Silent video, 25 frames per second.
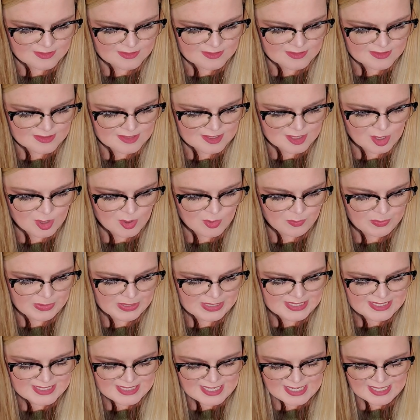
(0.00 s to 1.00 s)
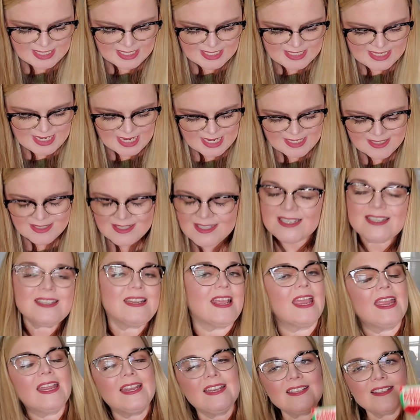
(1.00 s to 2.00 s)
So, but it's dated
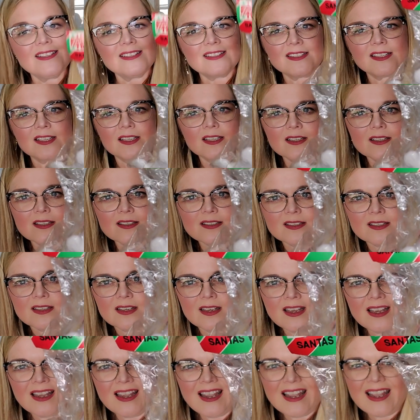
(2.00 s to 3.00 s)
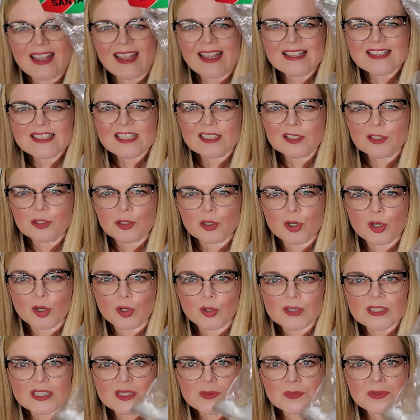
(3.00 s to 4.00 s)
1986. It's a little
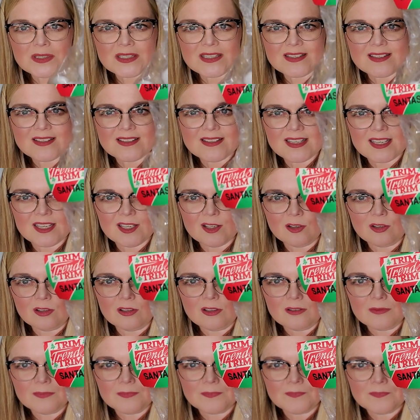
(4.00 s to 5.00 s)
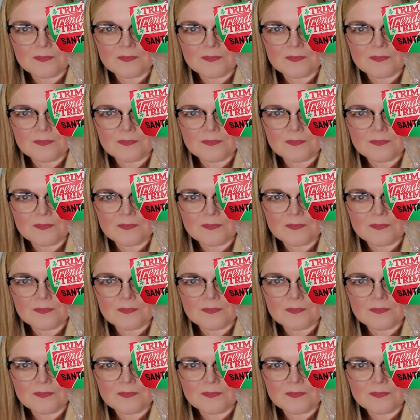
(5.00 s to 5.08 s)
Christmas seal.